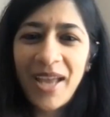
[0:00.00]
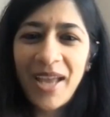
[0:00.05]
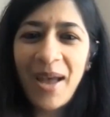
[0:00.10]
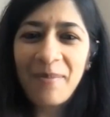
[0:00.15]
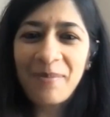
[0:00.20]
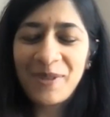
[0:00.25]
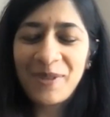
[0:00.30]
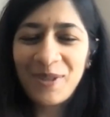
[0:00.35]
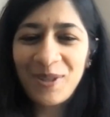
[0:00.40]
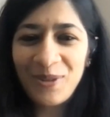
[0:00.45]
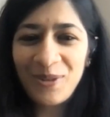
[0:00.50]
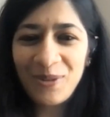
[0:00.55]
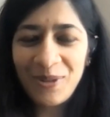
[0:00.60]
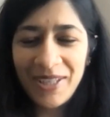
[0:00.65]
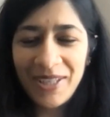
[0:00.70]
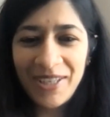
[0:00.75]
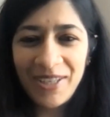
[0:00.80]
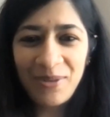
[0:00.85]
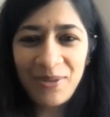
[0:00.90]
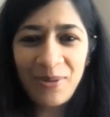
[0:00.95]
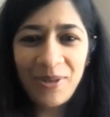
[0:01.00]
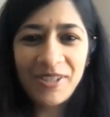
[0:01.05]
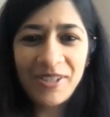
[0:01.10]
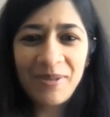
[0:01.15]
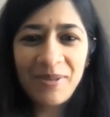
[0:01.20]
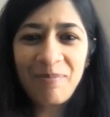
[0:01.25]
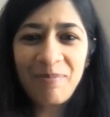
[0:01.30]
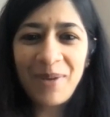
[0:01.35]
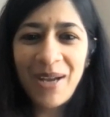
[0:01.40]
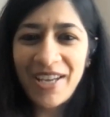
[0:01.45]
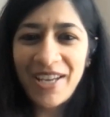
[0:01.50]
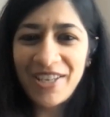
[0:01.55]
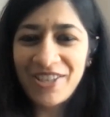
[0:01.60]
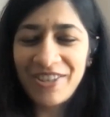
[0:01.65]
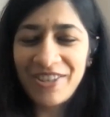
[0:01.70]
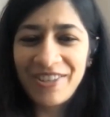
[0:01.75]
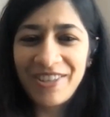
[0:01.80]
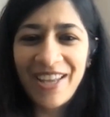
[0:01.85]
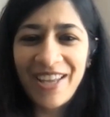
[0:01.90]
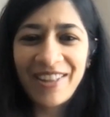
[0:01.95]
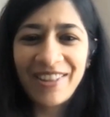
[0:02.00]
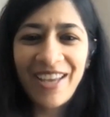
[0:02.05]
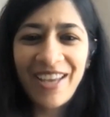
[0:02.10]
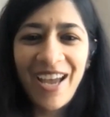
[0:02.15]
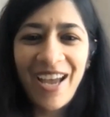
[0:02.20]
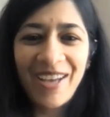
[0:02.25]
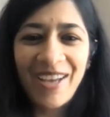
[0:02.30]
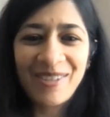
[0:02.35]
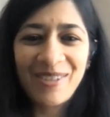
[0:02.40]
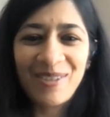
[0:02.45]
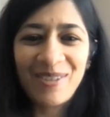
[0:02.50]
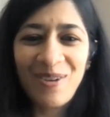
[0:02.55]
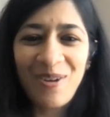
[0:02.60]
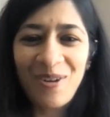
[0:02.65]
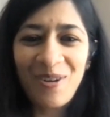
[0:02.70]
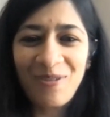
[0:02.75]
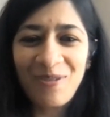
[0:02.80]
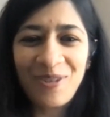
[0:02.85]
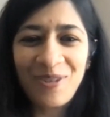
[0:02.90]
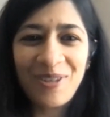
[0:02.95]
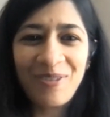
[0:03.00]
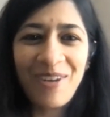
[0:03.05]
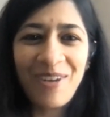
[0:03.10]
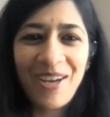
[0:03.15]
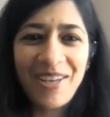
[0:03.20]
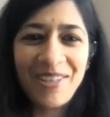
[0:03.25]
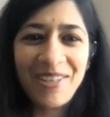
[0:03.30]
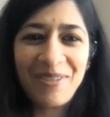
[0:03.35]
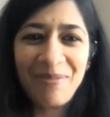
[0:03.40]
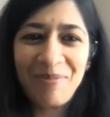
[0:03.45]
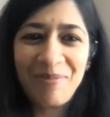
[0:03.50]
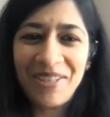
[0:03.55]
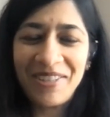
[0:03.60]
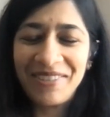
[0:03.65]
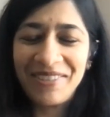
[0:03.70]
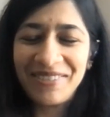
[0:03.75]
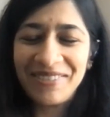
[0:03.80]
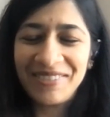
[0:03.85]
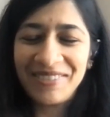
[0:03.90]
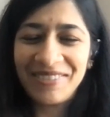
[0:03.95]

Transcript: Absolutely. It was a pleasure. And thanks a lot for inviting me.